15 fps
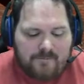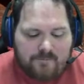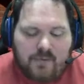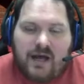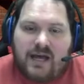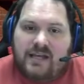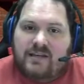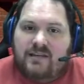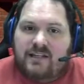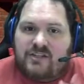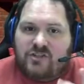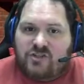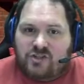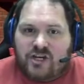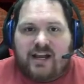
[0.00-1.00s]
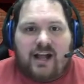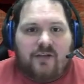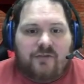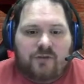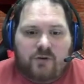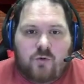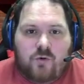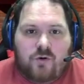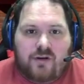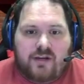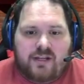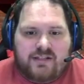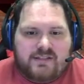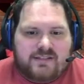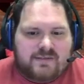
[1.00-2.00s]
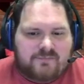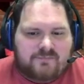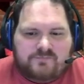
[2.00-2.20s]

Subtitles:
But let's check out the coordinates.